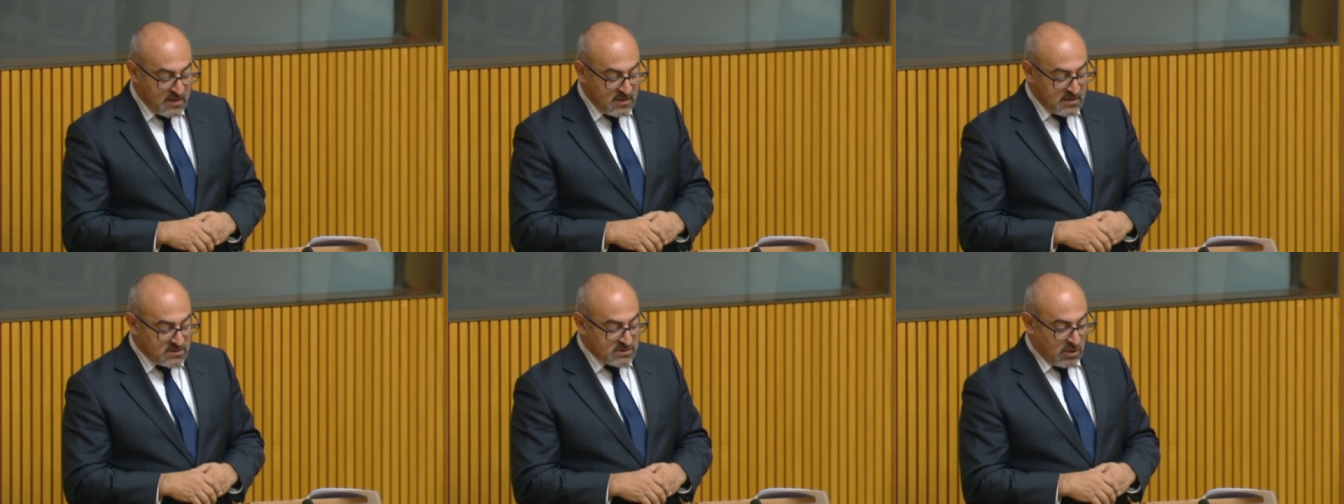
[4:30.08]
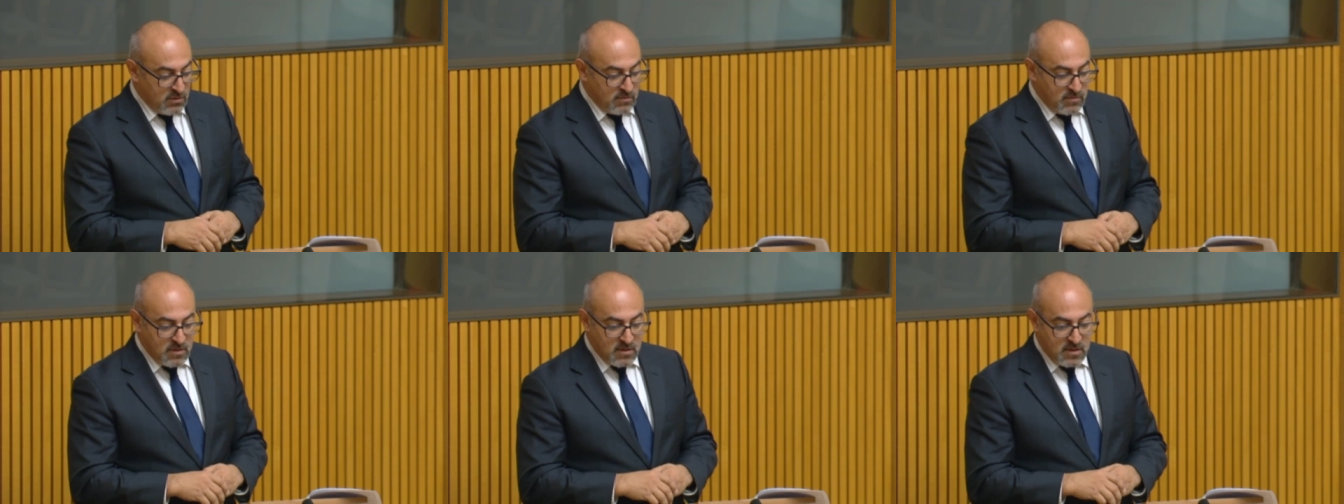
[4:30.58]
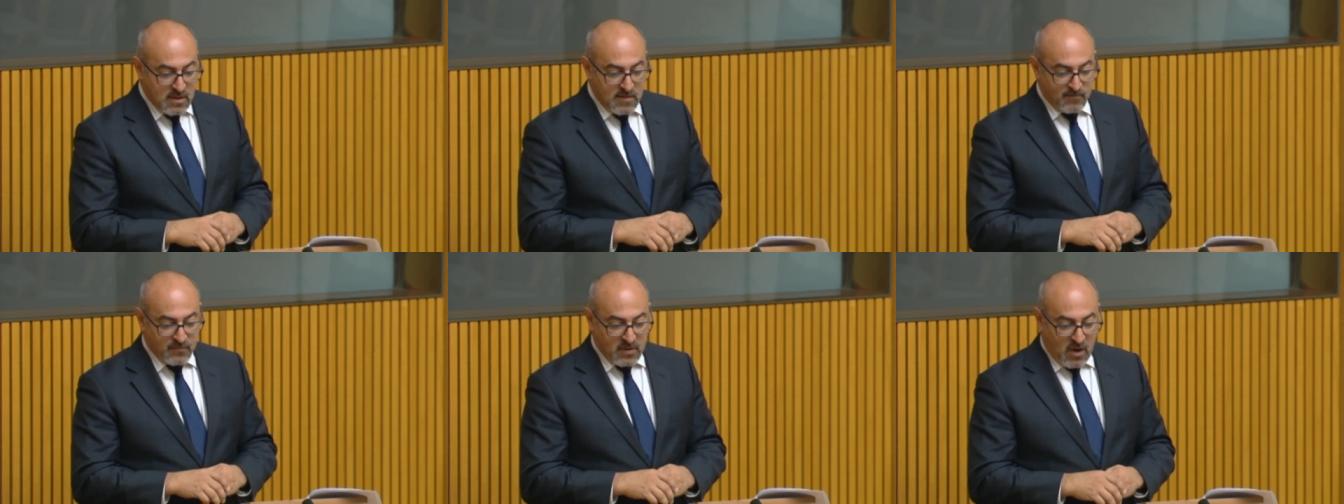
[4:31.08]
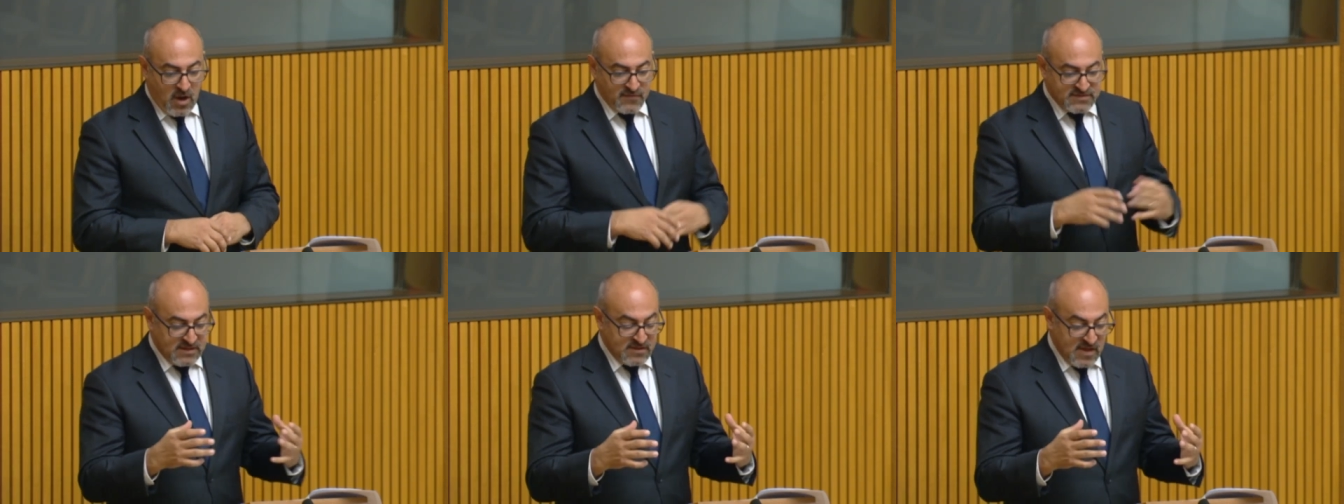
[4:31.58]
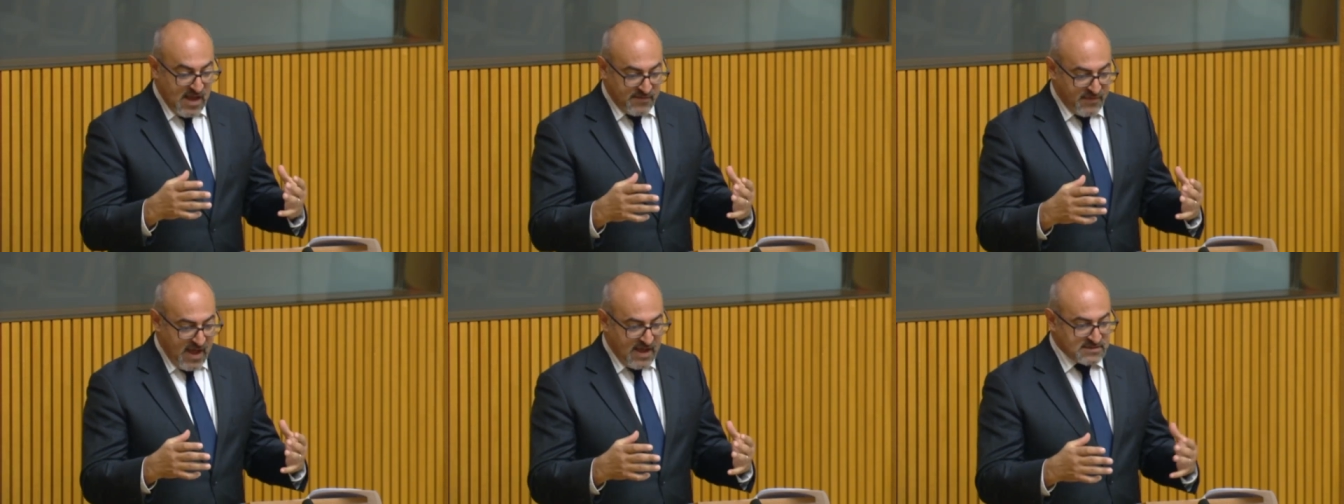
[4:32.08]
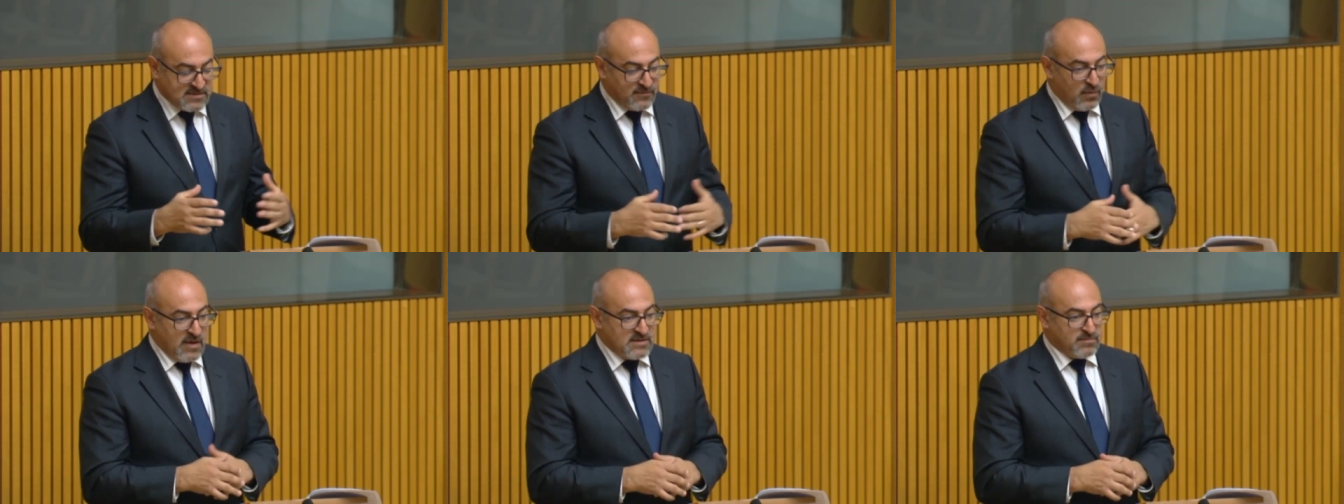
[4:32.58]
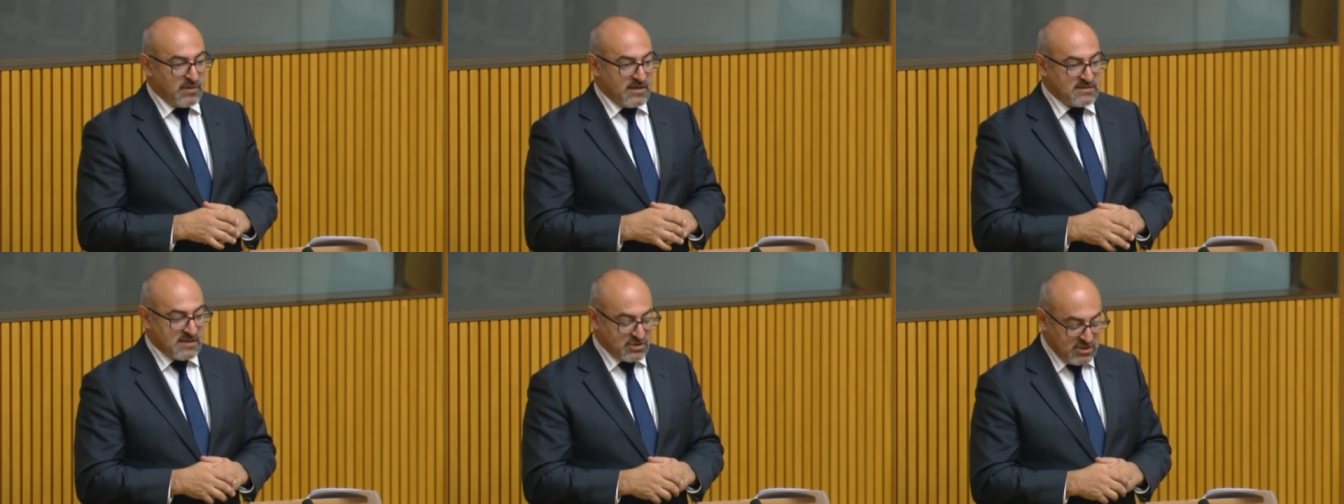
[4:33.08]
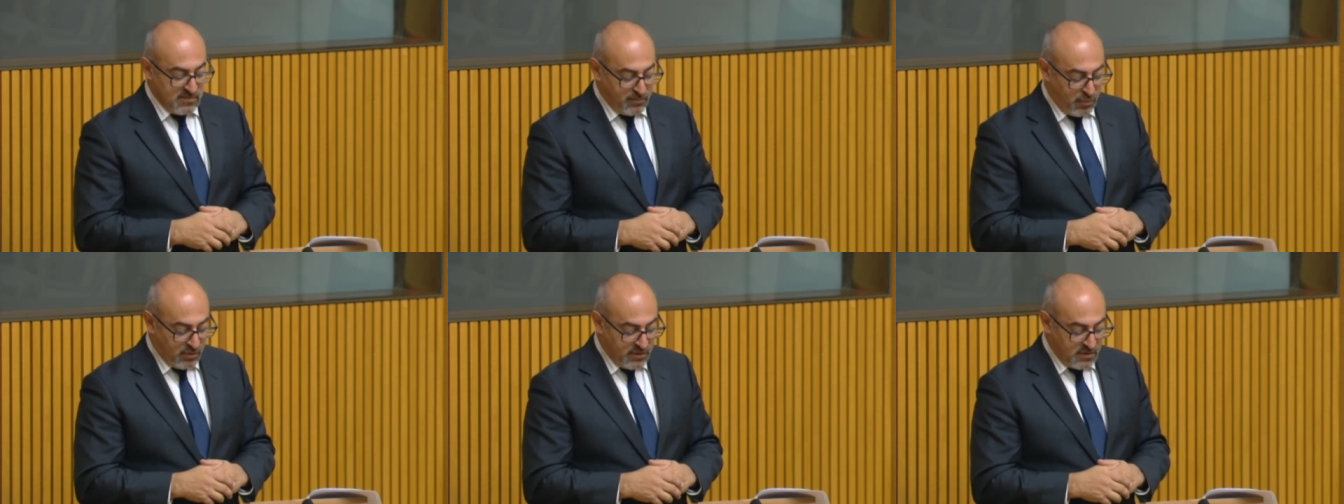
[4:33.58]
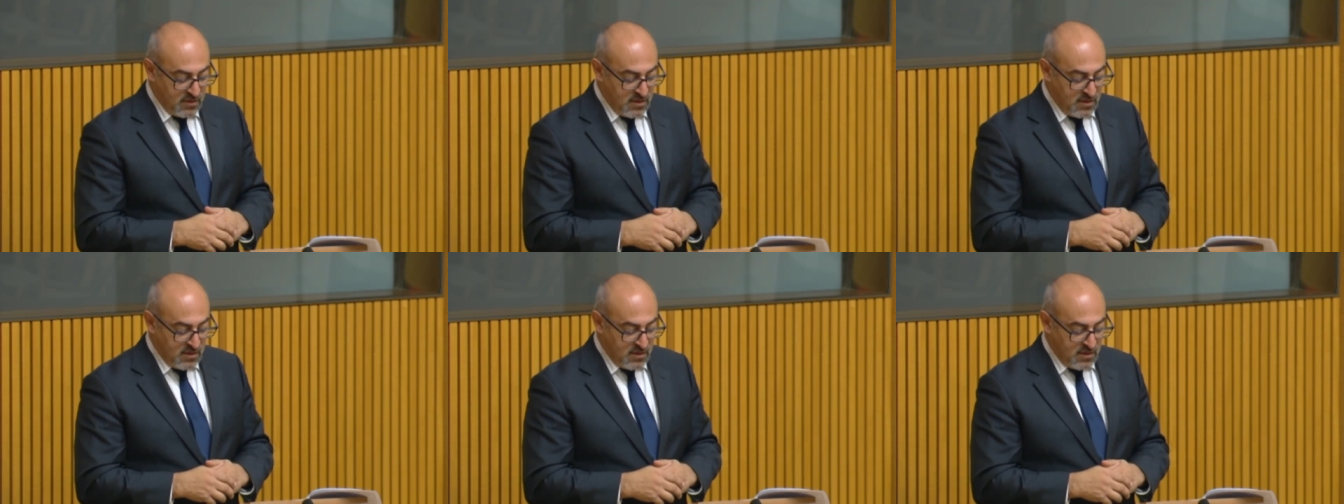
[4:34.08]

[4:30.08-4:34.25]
So I've said that the arts have always played such an important